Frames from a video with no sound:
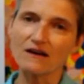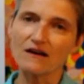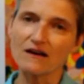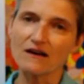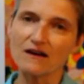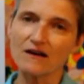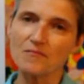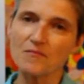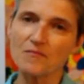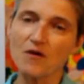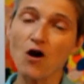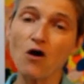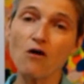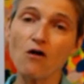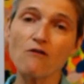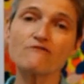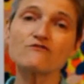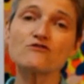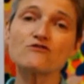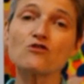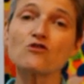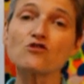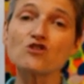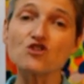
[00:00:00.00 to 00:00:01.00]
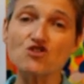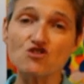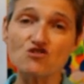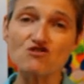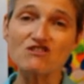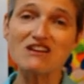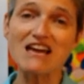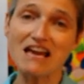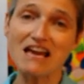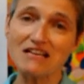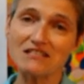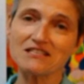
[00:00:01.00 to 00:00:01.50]
of your
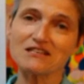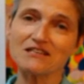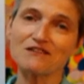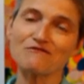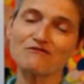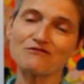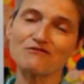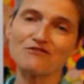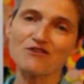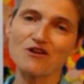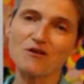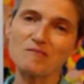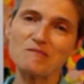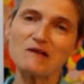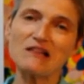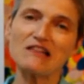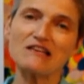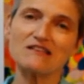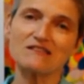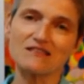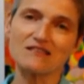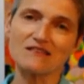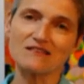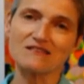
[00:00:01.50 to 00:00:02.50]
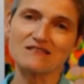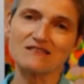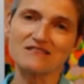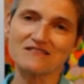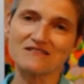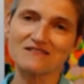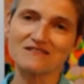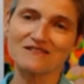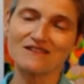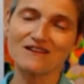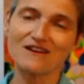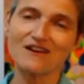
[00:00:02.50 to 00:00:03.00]
creative
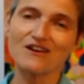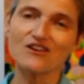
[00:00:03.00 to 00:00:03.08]
abilities.